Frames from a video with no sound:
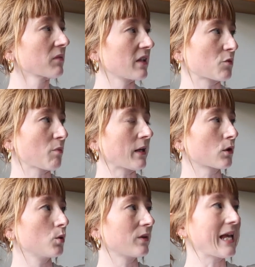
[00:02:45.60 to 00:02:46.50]
this brand
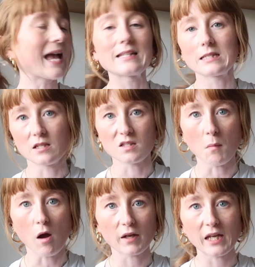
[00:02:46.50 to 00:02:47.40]
called the Editor's
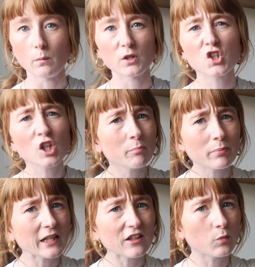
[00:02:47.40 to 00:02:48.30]
Market, which I don't
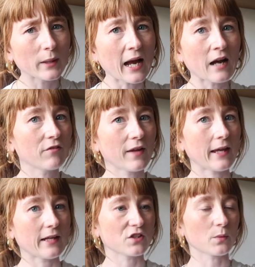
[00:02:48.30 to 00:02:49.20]
believe we have
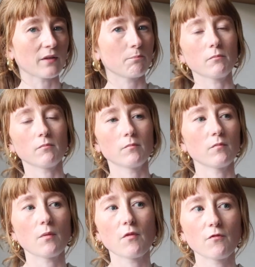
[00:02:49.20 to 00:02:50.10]
here, so I
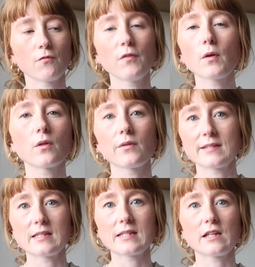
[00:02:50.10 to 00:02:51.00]
feel that
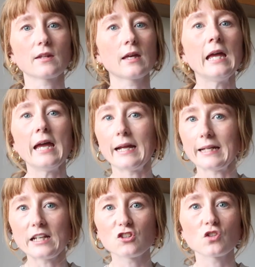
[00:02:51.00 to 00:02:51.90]
this is either an
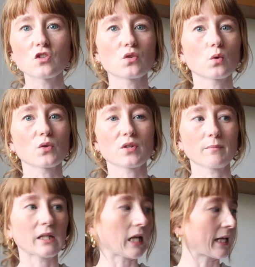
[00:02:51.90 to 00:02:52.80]
Asian store or
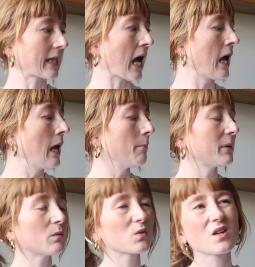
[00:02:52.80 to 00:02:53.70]
something like that.
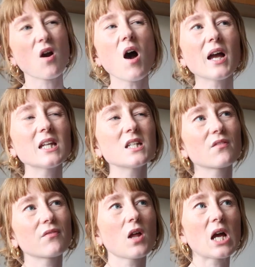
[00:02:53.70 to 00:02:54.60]
But it was kind
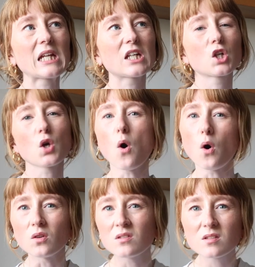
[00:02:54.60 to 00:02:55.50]
of like
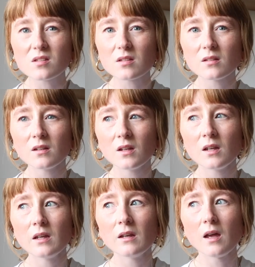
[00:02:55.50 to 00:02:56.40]
COS,
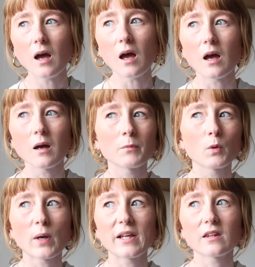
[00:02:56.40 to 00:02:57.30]
the
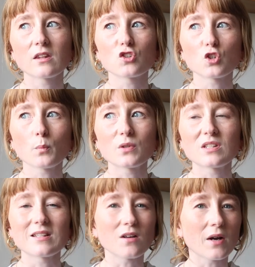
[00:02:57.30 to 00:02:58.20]
way that the shop was
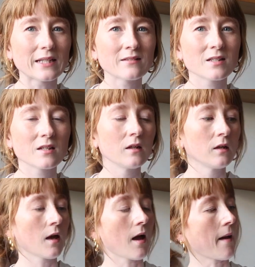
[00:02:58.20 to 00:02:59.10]
designed.
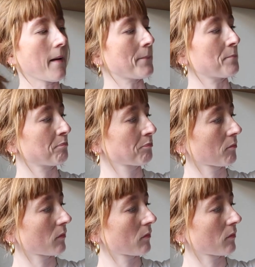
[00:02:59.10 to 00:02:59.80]
So